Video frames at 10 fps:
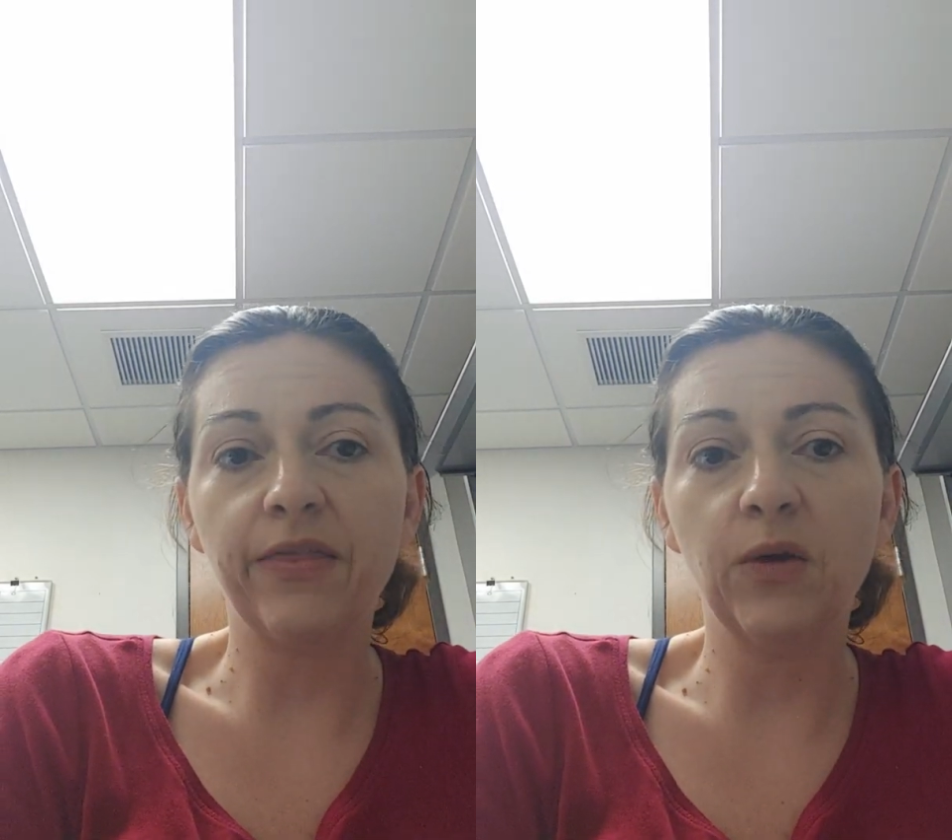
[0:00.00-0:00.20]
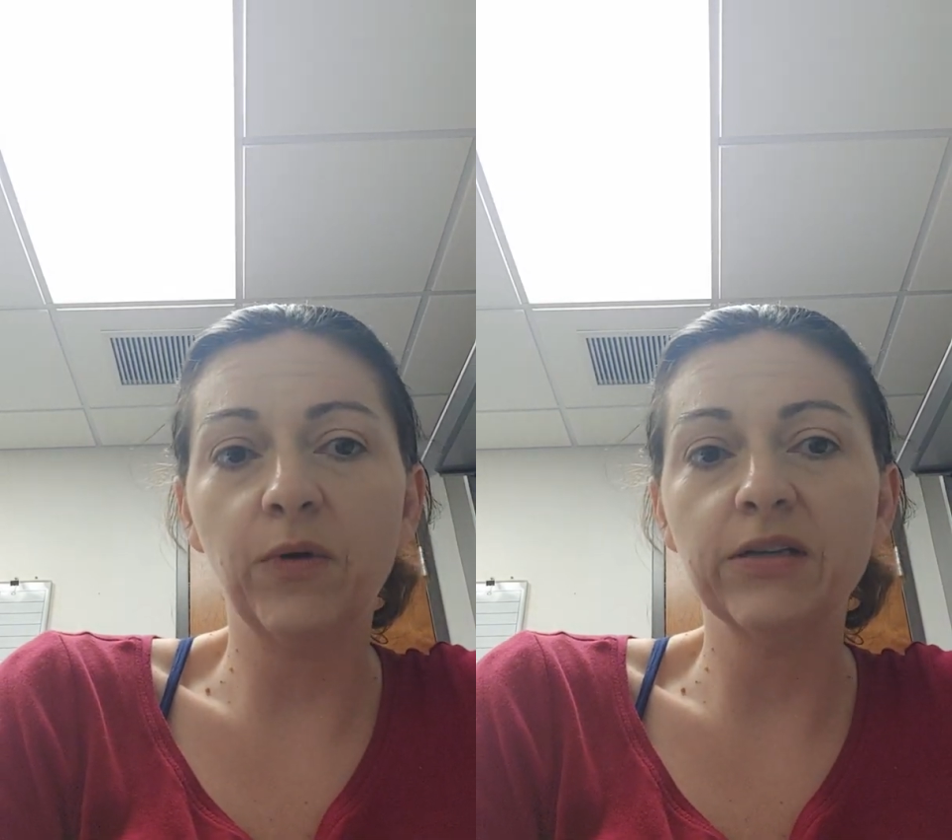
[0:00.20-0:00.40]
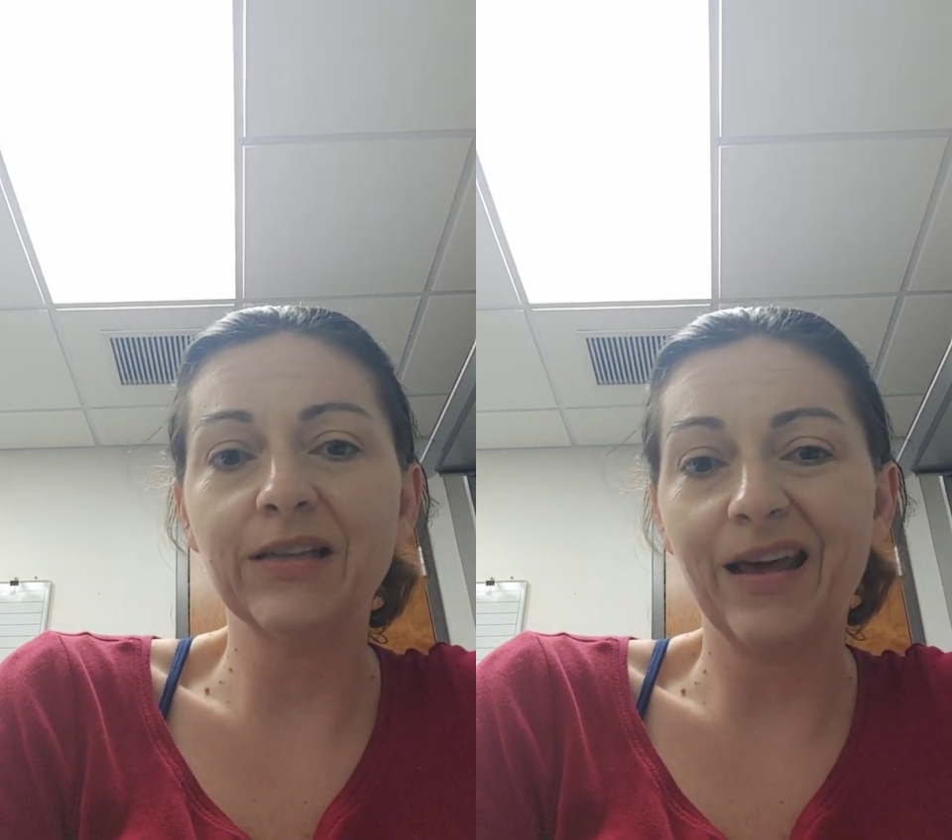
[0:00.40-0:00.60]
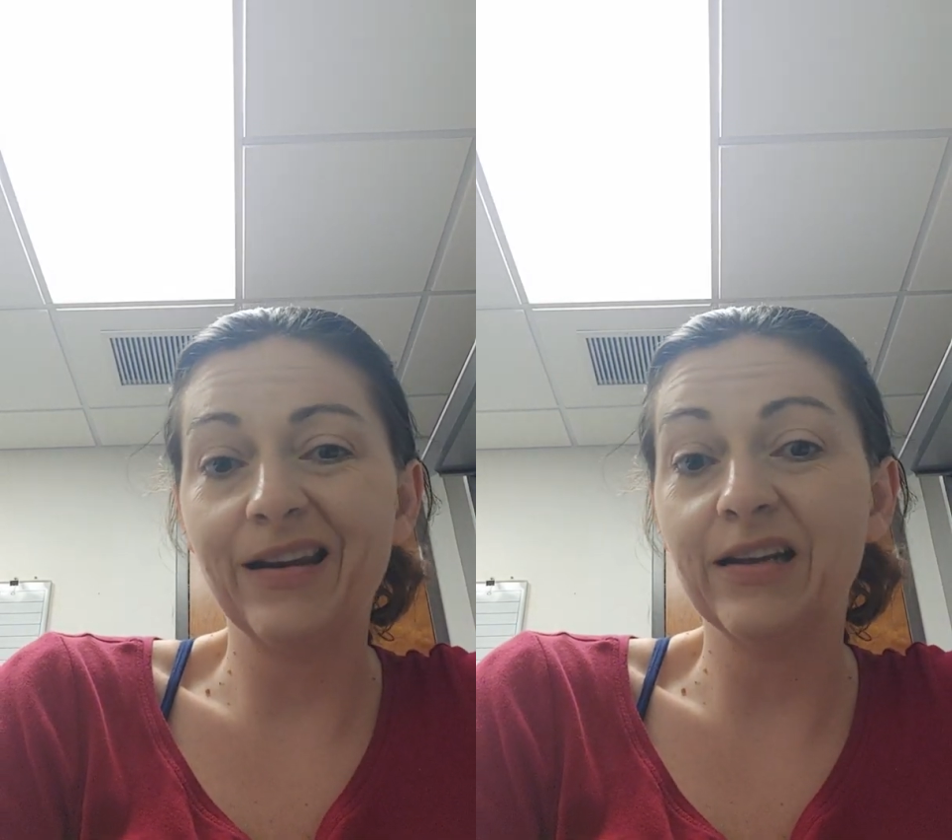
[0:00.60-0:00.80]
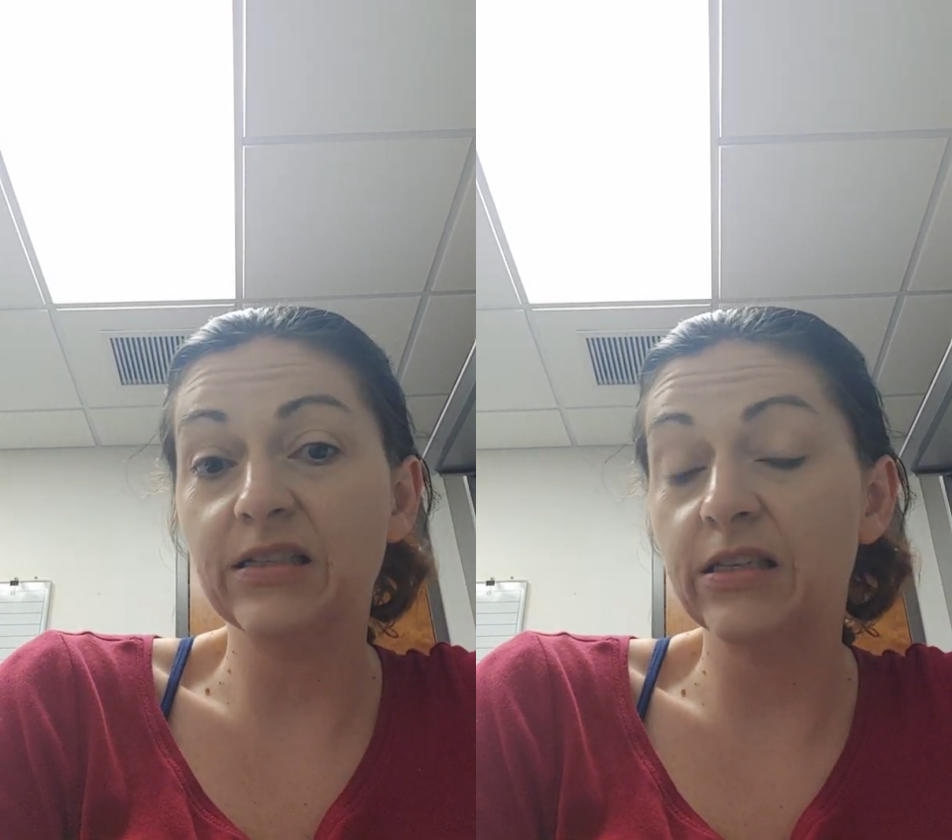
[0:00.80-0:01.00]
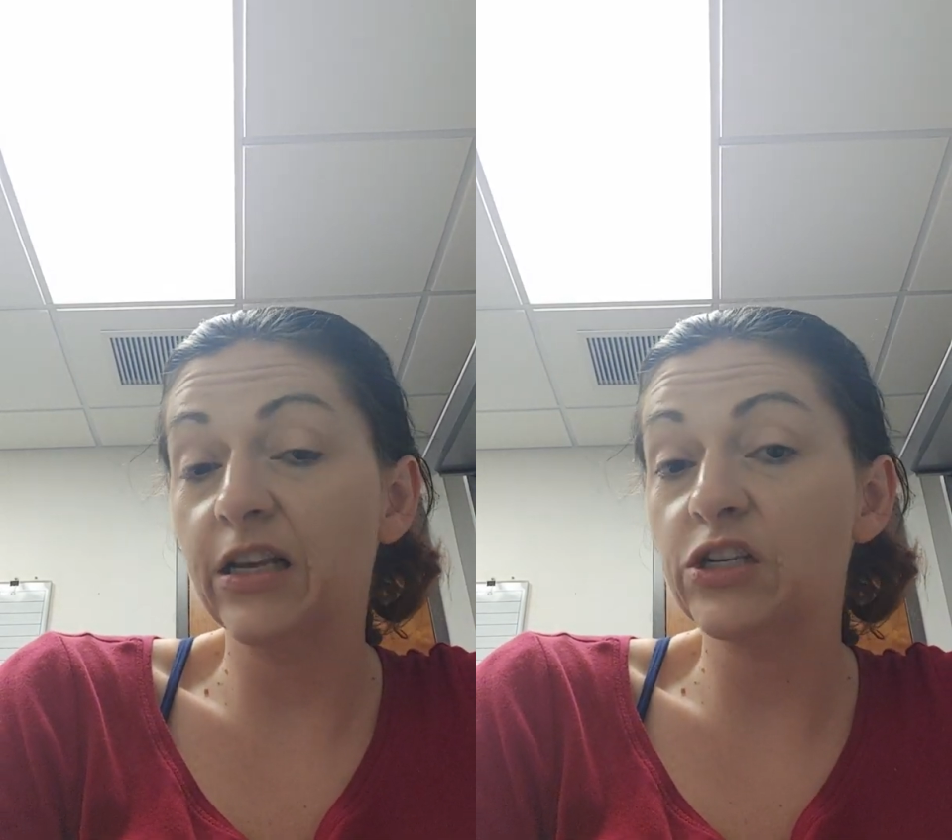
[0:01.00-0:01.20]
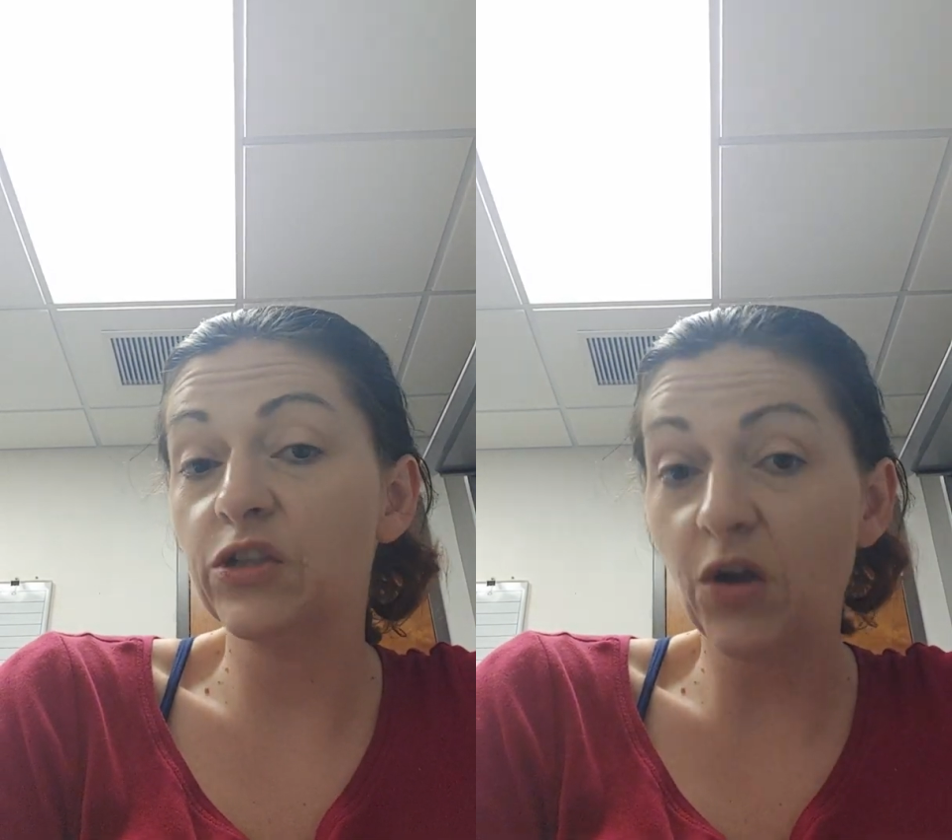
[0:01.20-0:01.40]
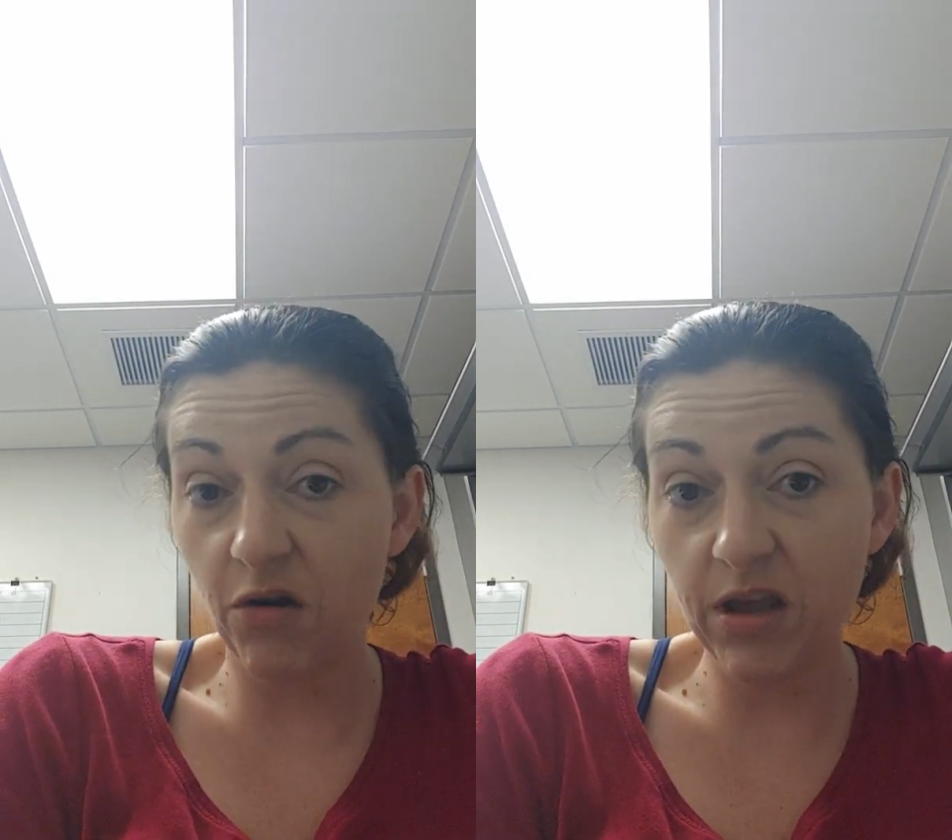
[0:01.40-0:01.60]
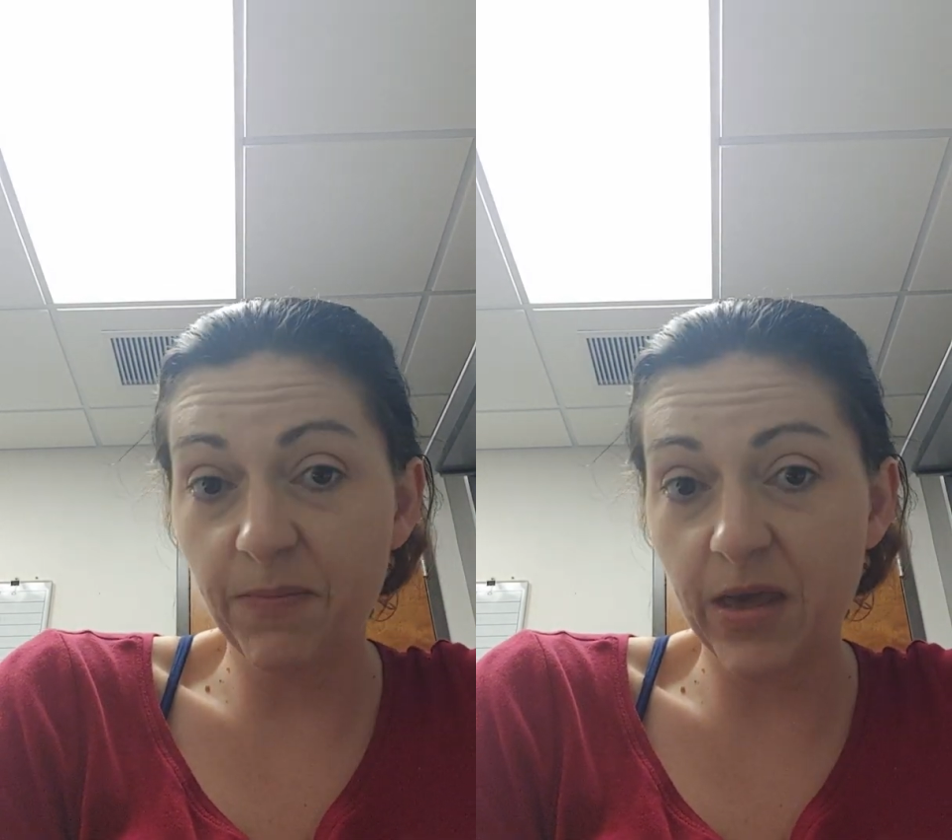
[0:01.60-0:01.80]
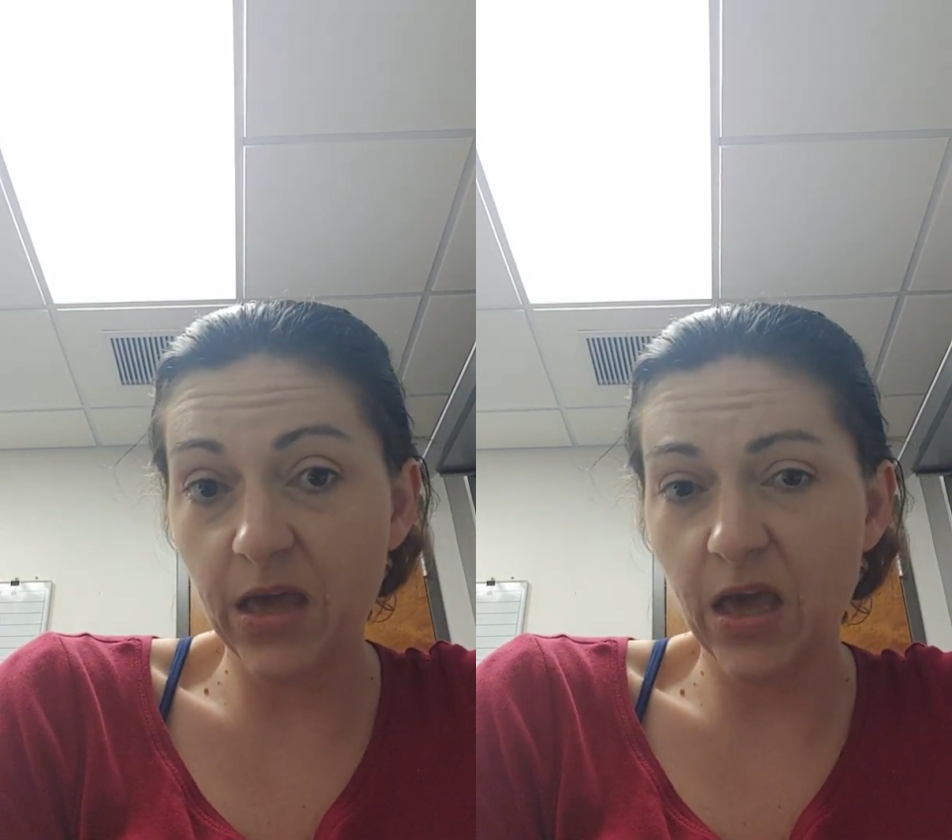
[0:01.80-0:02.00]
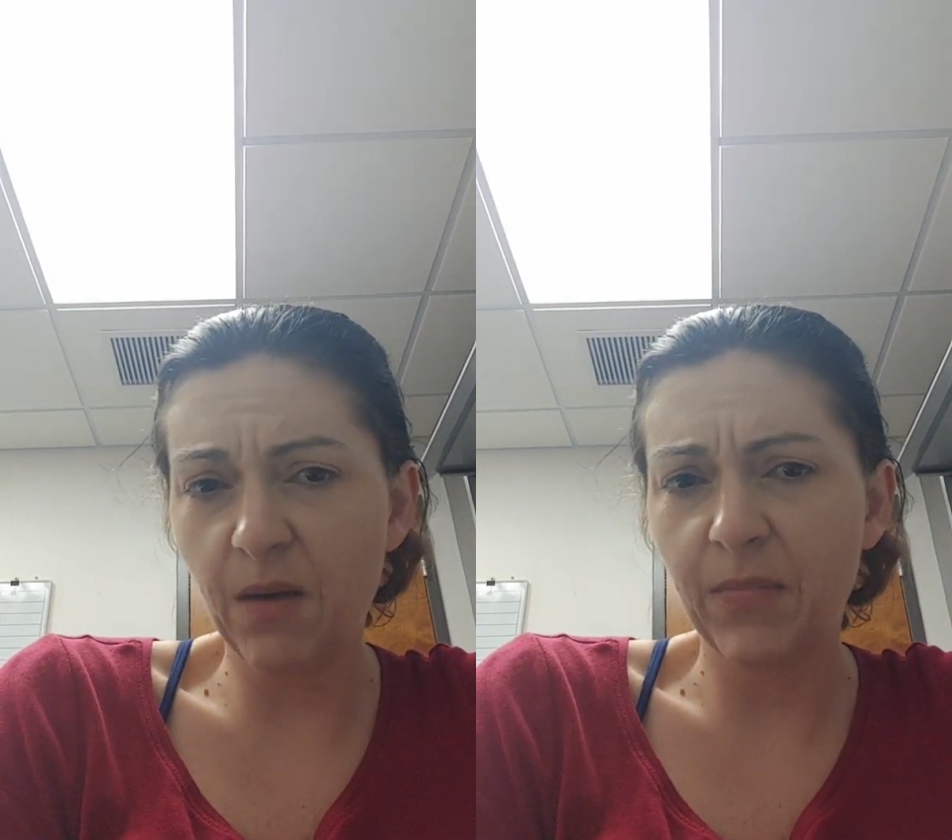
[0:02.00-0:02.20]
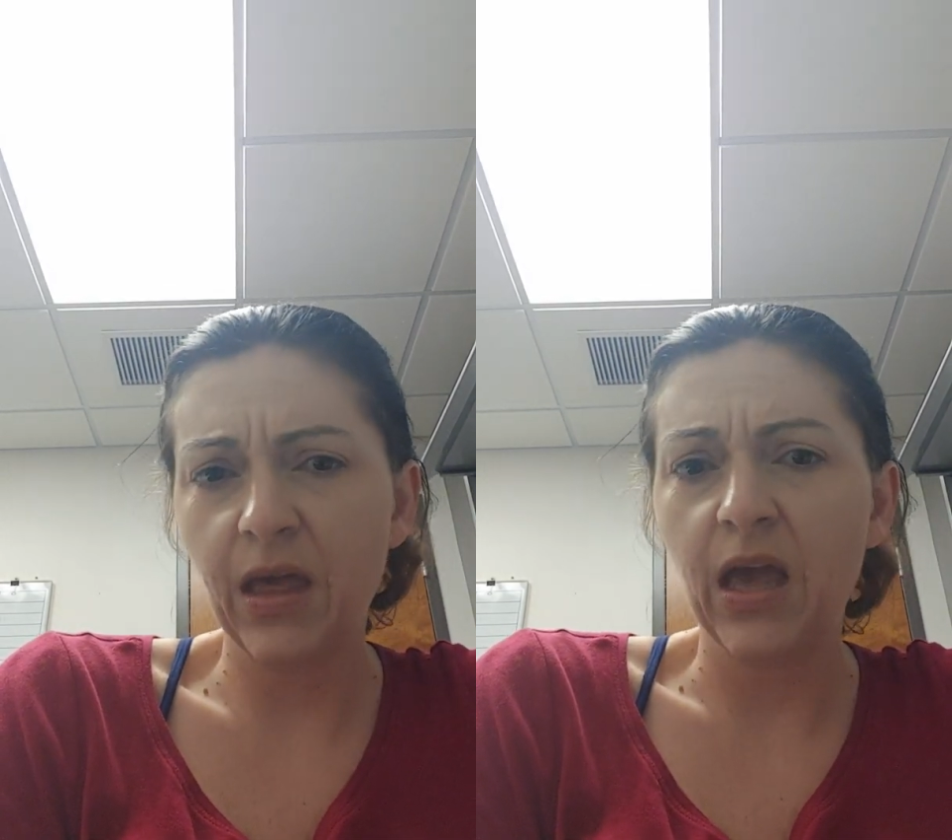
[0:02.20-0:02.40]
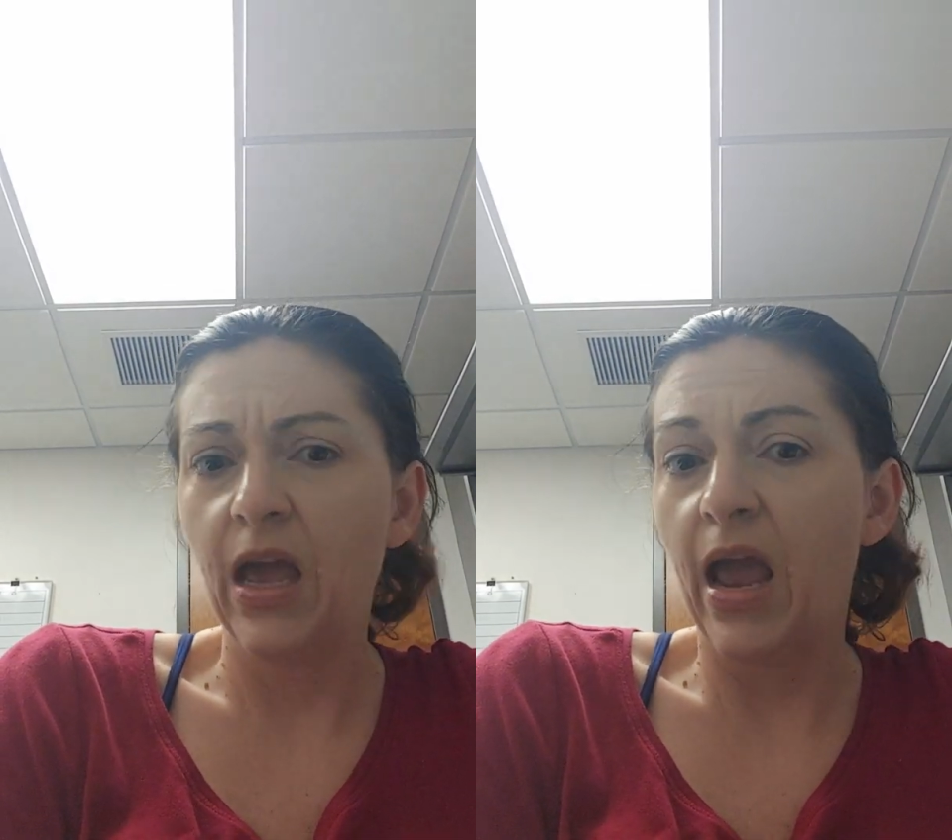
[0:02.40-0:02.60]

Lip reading: I think we decided at 6:30 p.m.